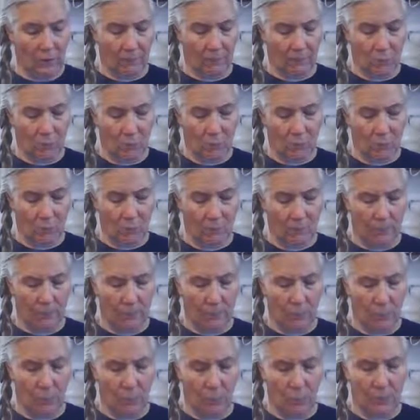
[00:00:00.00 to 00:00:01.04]
have wound up a
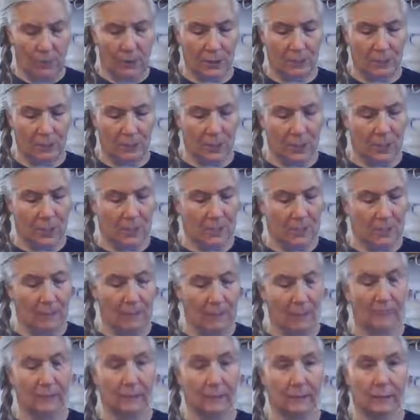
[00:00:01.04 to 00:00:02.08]
homeless person in
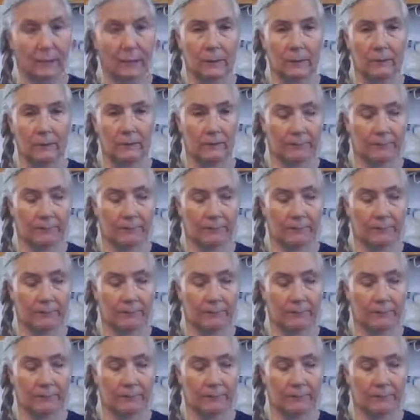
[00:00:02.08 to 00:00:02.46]
the gutter